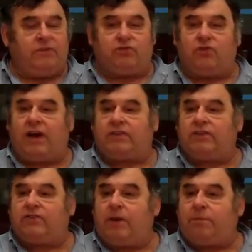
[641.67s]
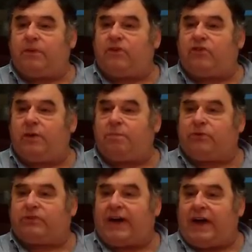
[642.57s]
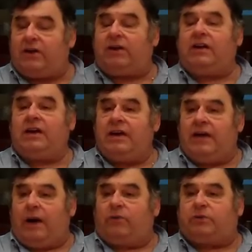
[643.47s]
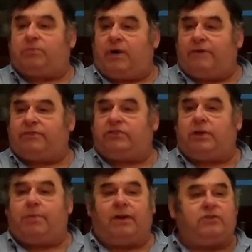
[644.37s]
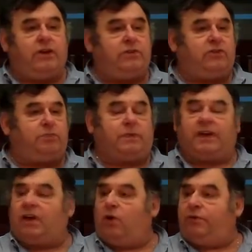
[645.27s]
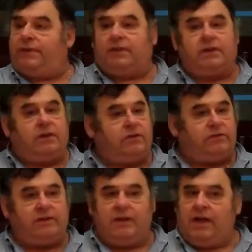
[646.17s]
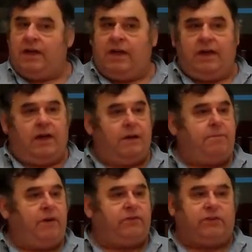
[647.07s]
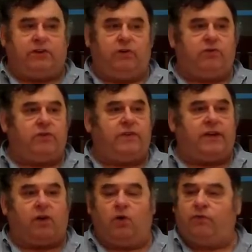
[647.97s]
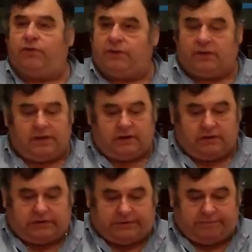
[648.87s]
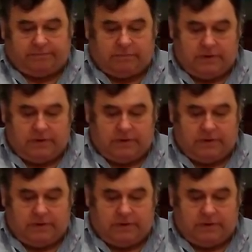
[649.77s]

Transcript: Strike the shepherd, the sheep will scatter. That was a prophecy about Jesus, but they go for the leaders. The persecution, they go for the leaders.